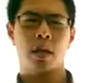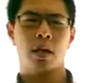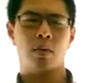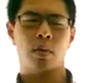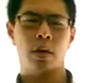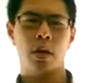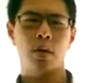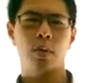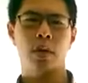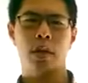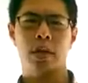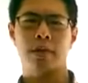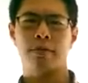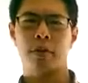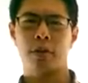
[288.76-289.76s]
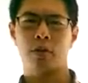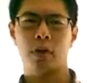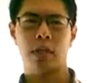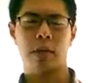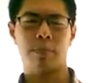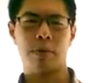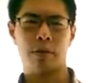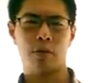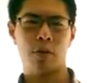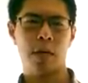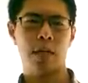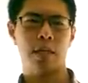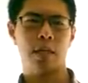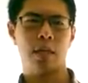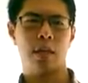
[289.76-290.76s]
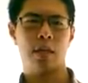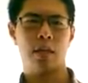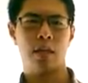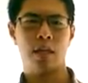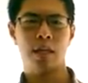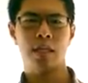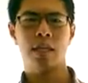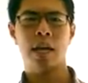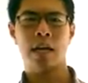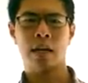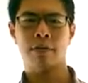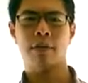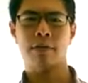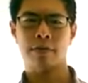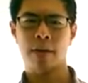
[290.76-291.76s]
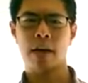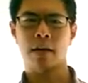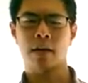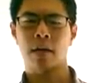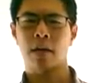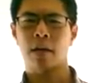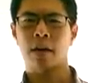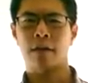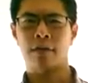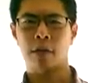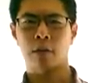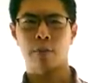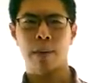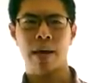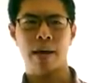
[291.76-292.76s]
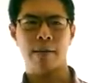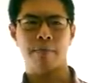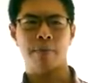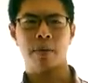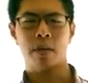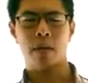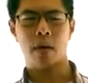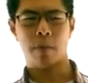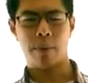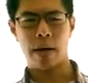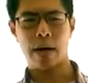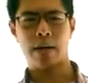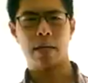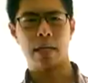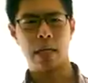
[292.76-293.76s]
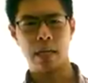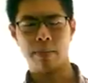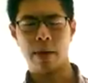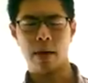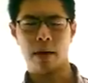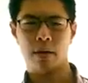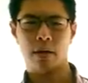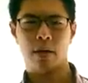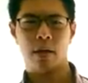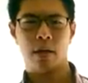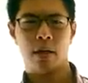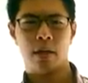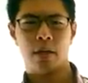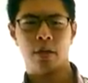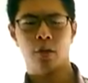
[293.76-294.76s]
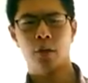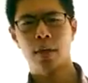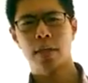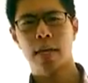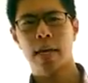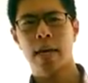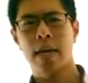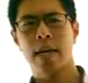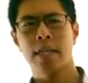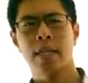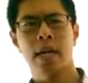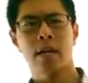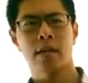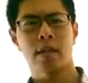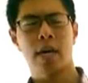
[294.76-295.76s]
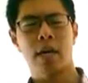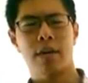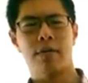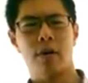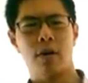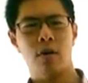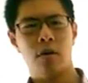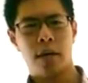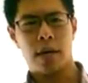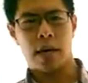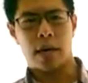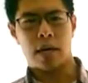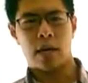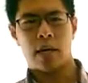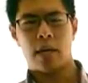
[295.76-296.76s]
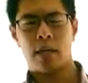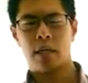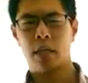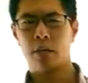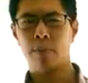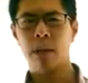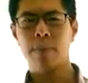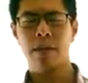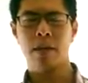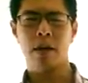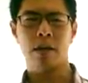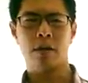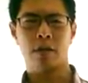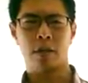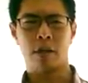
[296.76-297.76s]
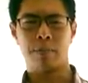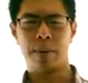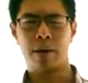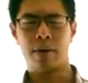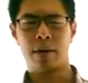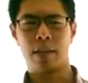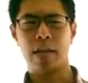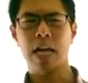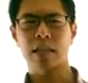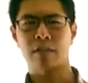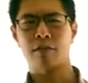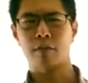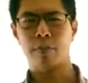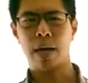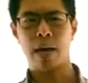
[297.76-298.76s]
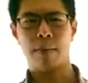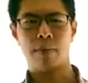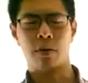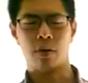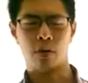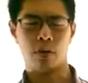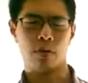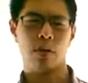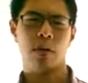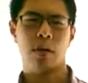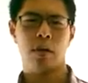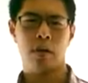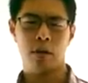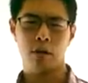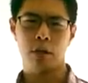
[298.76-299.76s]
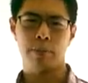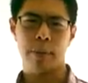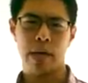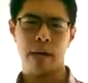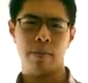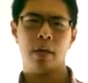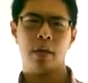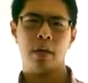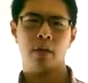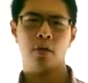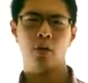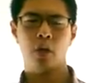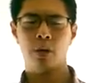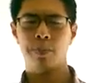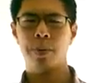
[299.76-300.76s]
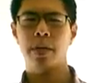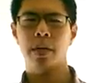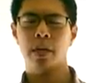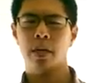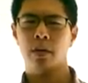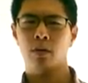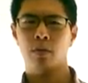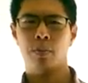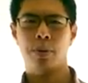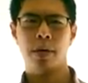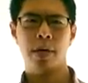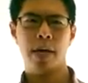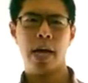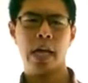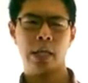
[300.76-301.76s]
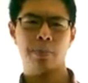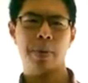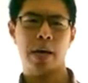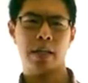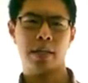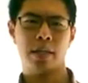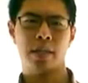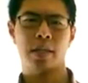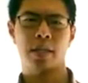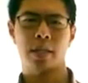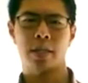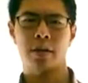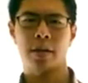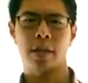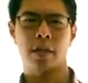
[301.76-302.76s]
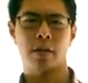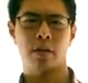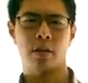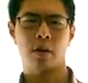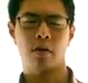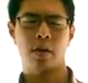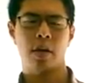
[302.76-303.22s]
we know we're looking for a choice that portrays this negative effect of spam upon email. Choice A sounds kind of okay, since maybe the author is comparing lots of spam to no spam. Choice B will put an X by, since it's clear that there's no